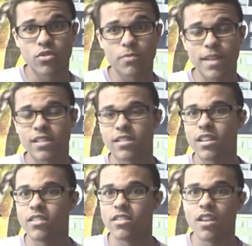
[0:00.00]
So it's basically
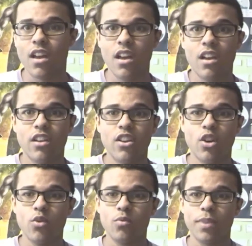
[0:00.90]
saying that
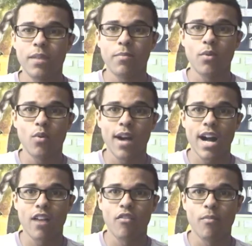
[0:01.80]
no people
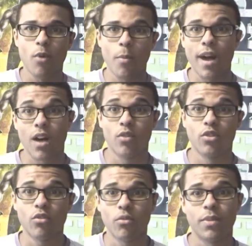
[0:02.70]
have more power
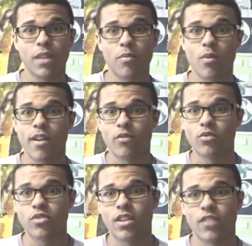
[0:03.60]
than other people,
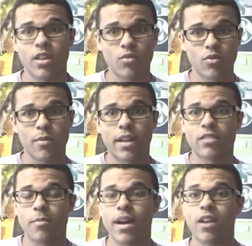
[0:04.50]
everyone should have equal
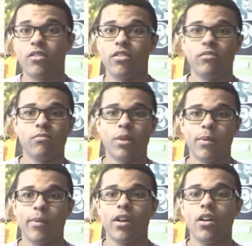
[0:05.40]
amounts of power and blah
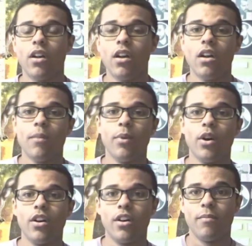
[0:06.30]
blah blah.
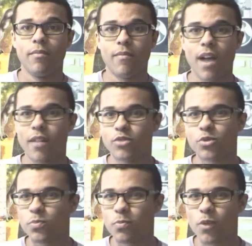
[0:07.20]
But
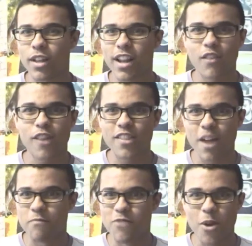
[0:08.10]
just want to clarify
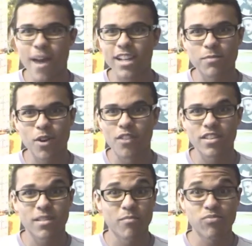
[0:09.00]
that I'm no expert on
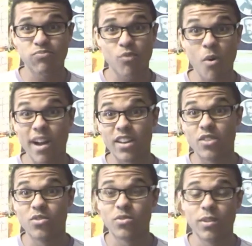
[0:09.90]
this. I'm quite
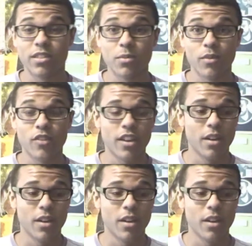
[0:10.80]
new to it, to be fair.